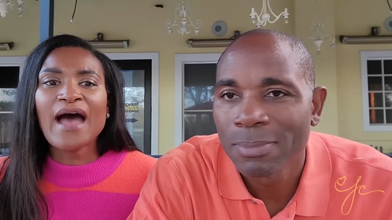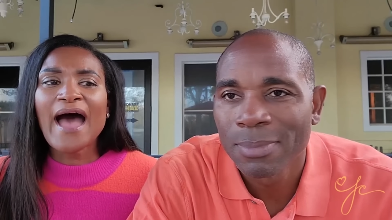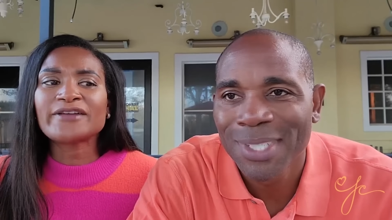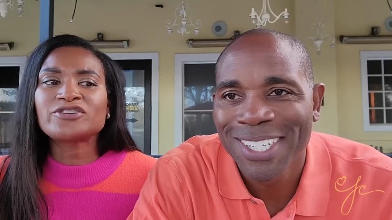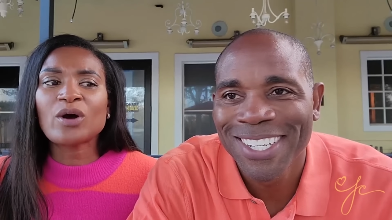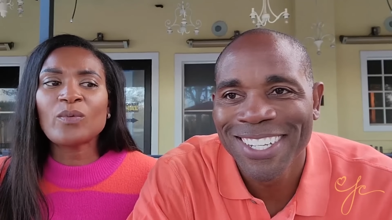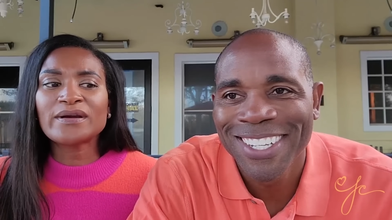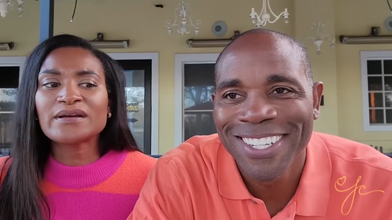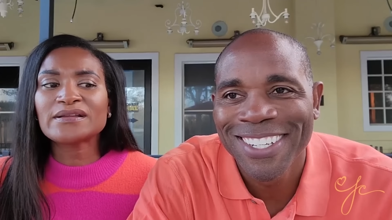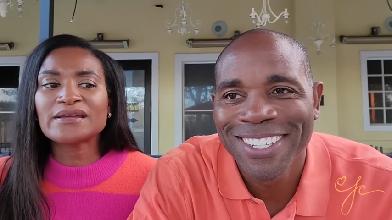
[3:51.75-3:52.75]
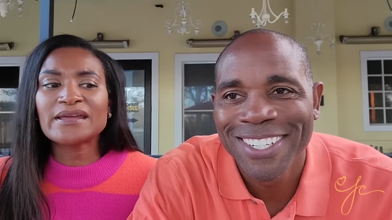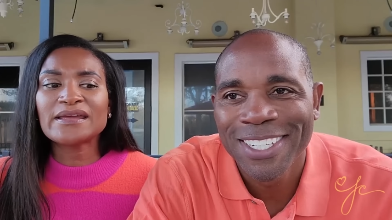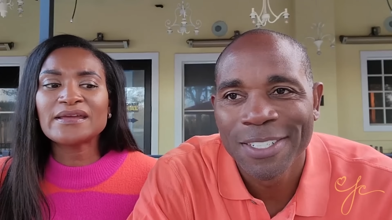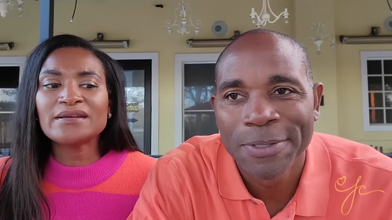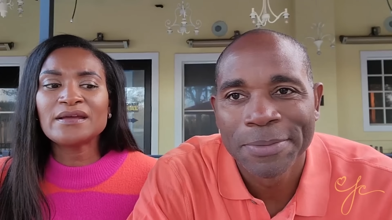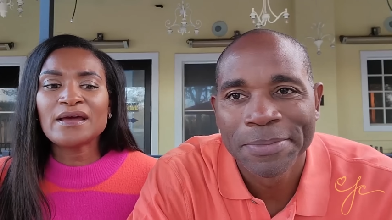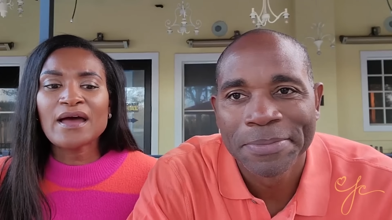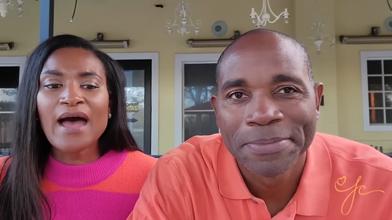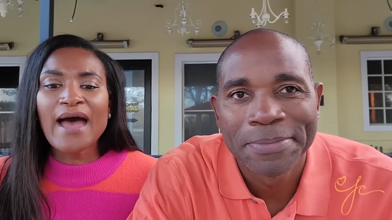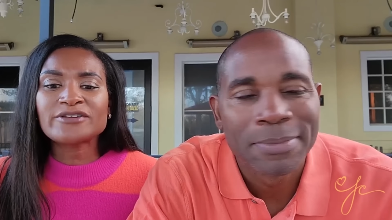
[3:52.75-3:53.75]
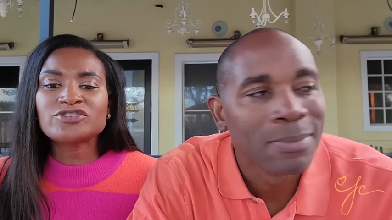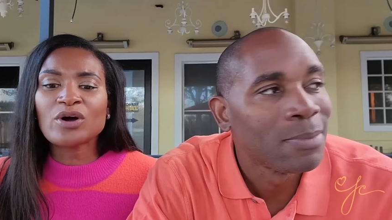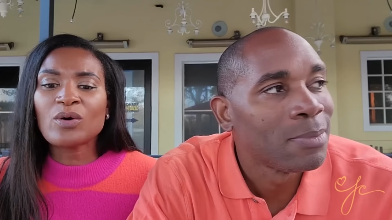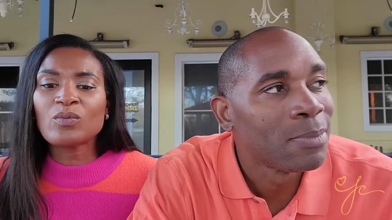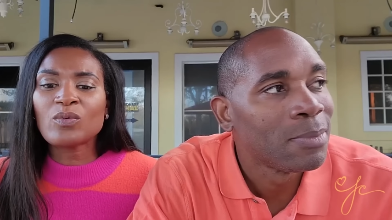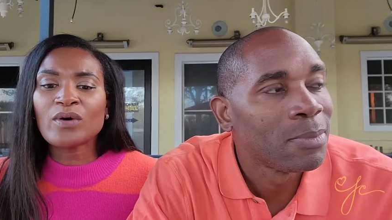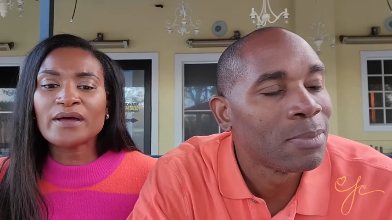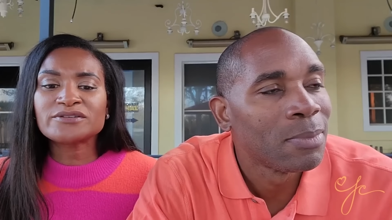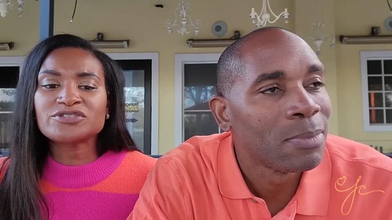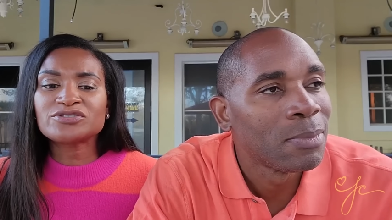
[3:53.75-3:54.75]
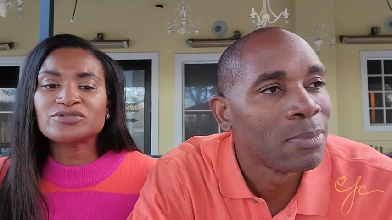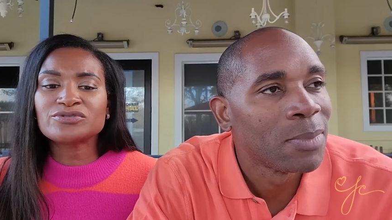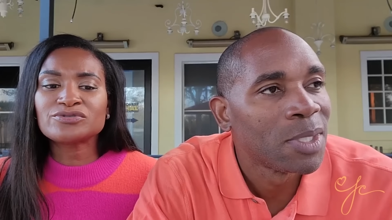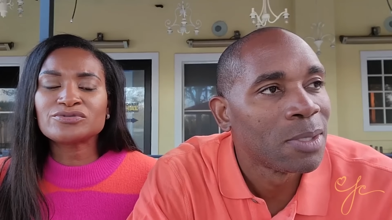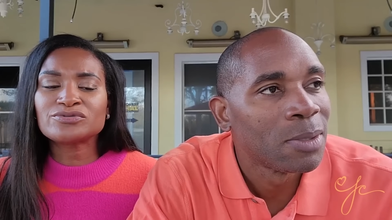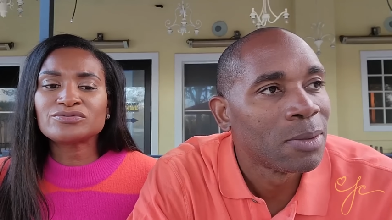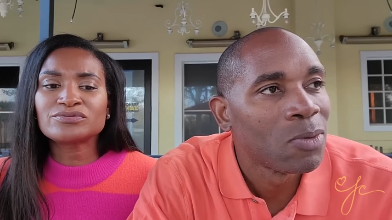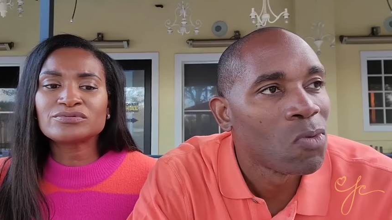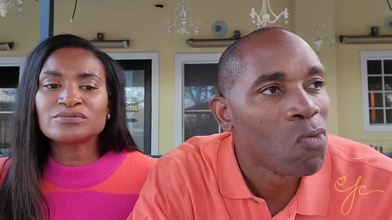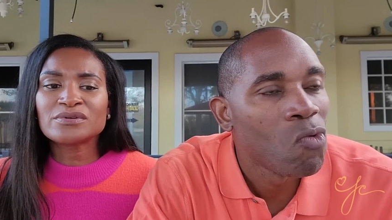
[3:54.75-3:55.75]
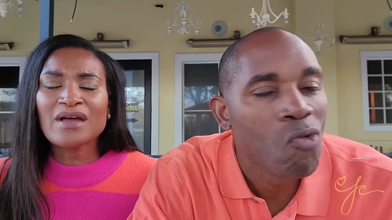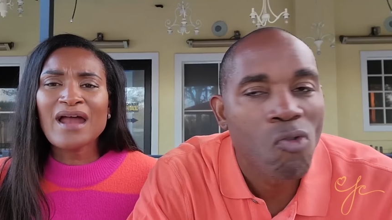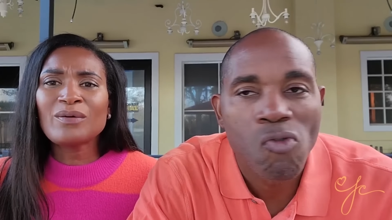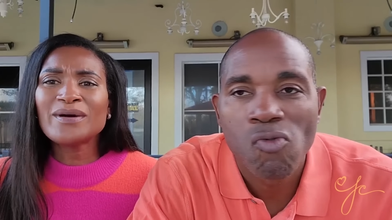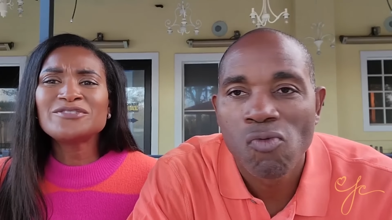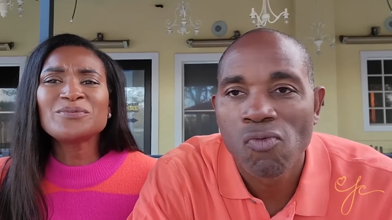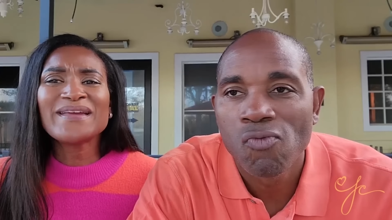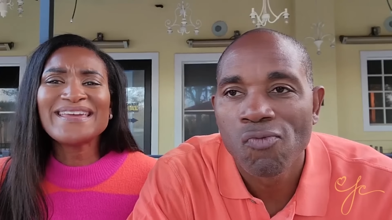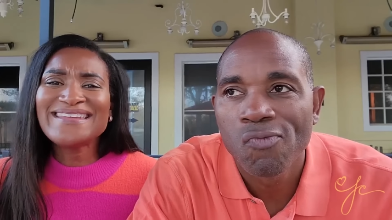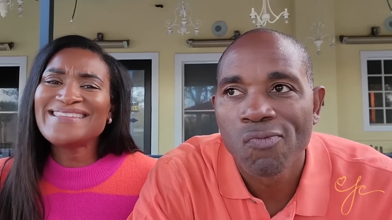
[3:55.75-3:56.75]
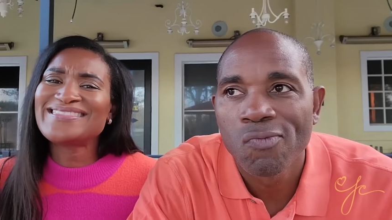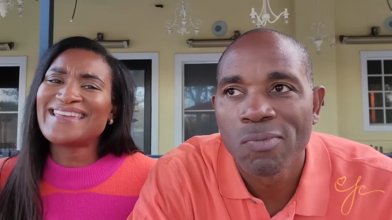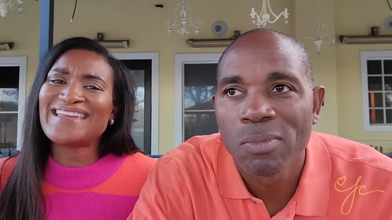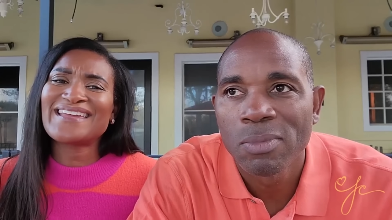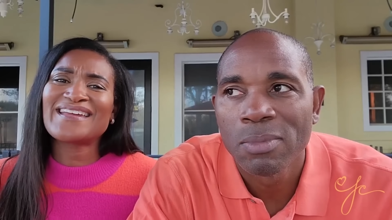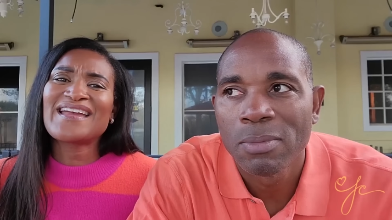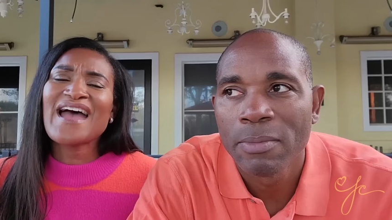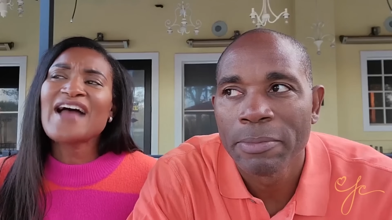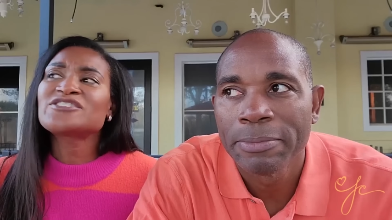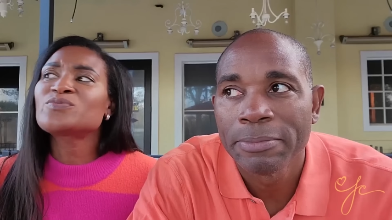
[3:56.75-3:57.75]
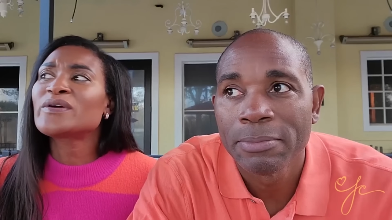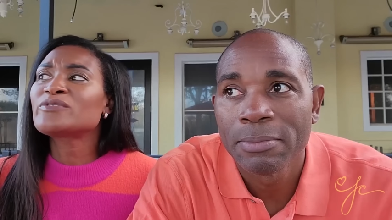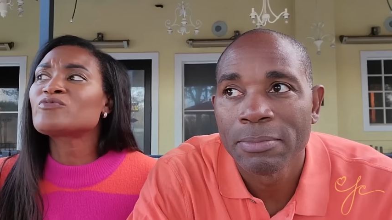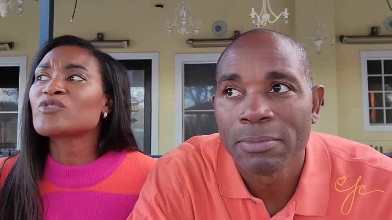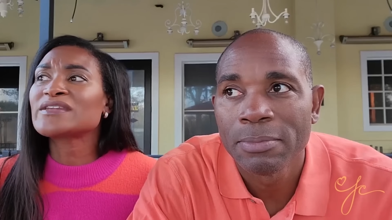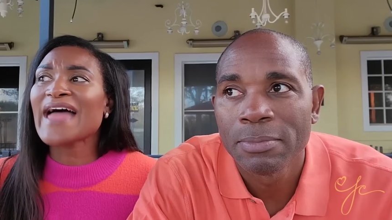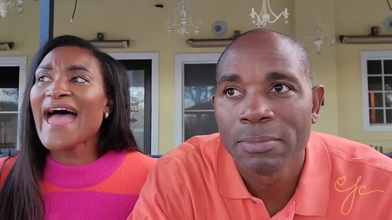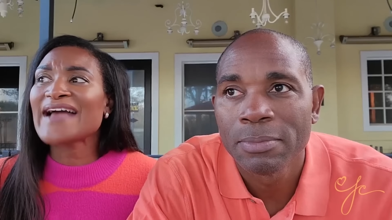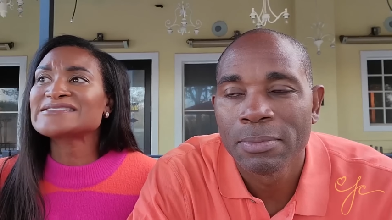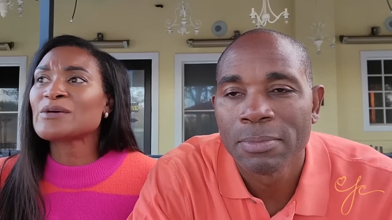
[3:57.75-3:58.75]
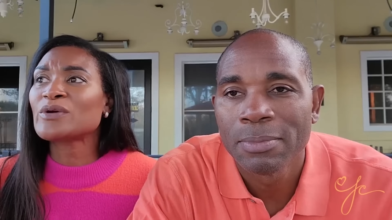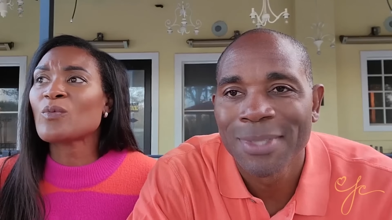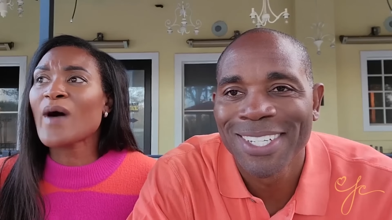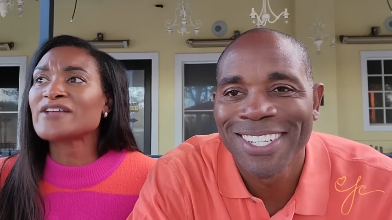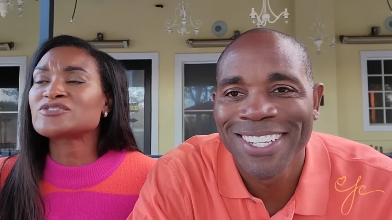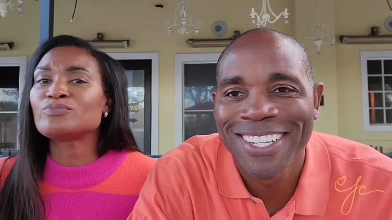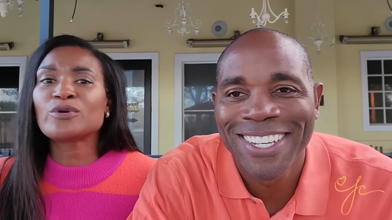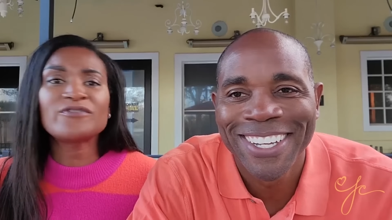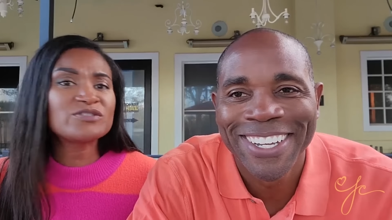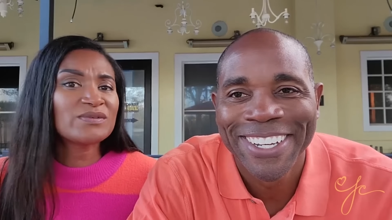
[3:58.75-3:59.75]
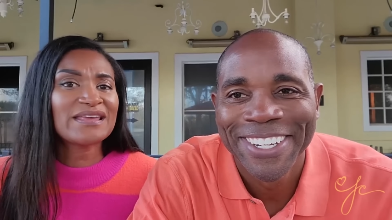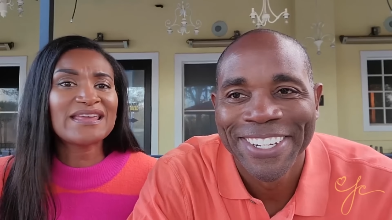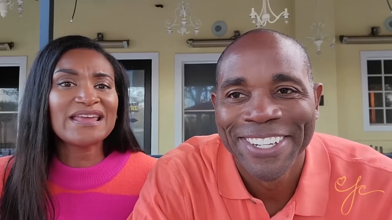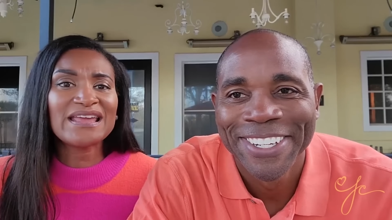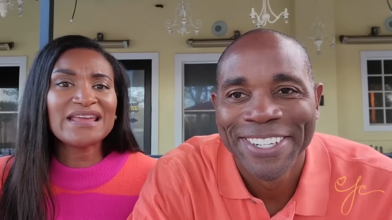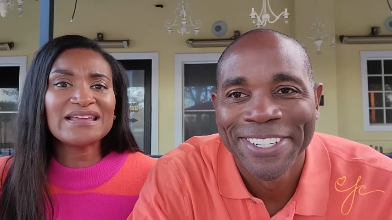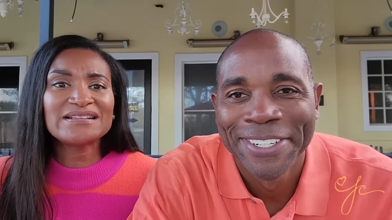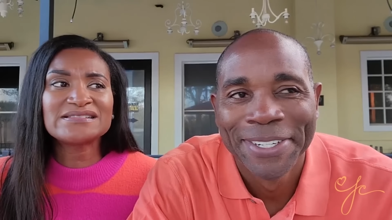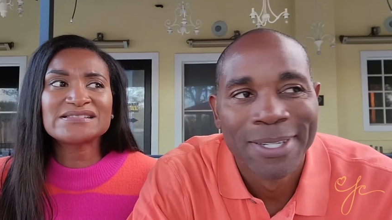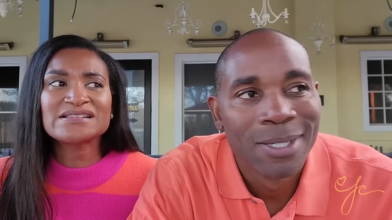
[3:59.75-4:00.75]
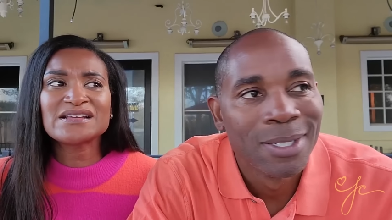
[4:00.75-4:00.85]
Speaker 1: I don't want to clean. I don't want to, I don't want to do anything. I just want to relax. I want to watch movies with the kids.